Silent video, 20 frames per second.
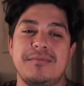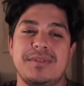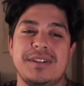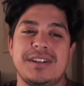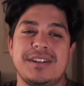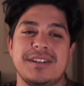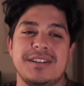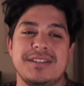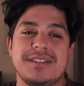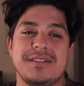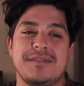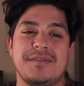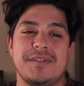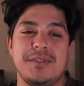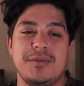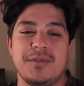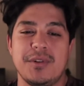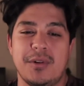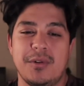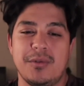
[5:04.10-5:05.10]
because if
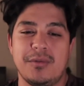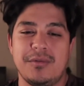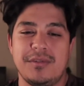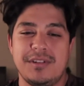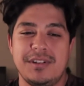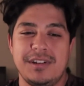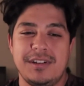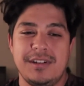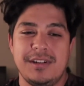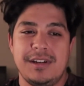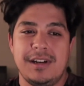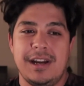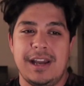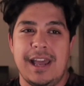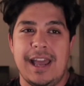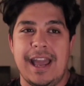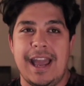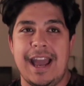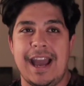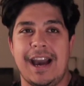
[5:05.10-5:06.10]
you don't
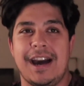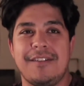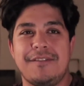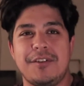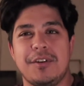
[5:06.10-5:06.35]
have